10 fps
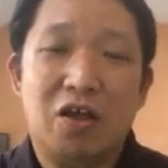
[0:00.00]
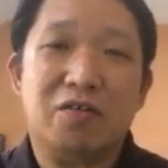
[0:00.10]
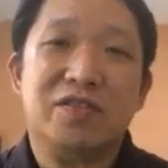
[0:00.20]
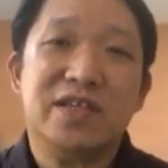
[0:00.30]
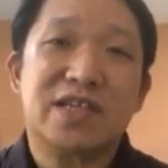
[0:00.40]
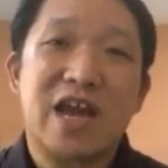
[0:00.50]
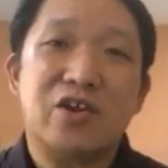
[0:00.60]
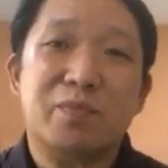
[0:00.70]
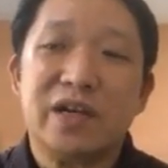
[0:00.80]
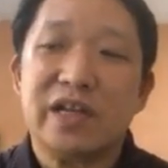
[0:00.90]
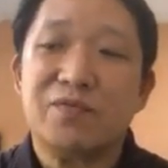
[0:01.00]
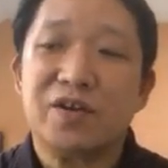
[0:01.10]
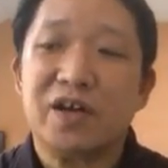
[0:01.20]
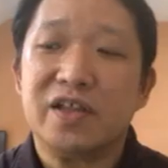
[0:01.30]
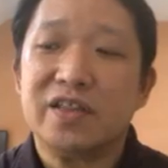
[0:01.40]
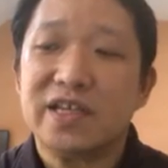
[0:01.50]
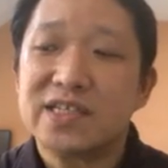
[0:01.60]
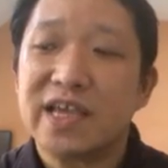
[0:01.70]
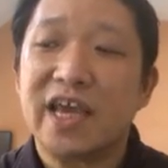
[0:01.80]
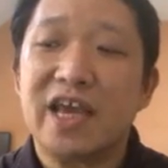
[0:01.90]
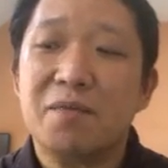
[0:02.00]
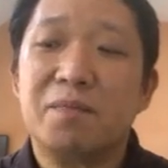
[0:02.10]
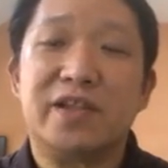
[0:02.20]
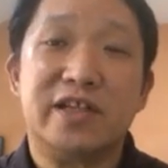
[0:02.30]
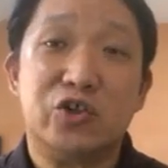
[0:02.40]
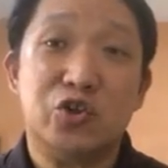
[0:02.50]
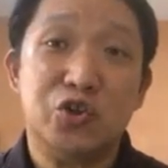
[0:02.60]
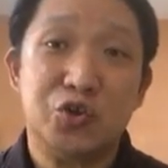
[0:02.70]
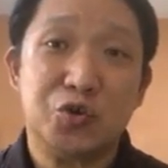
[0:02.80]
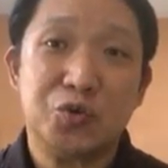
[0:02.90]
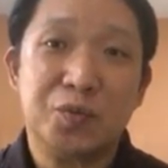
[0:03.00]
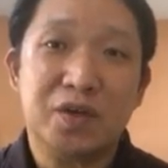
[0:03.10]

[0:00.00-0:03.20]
And this kind of believer, they say, but they don't do.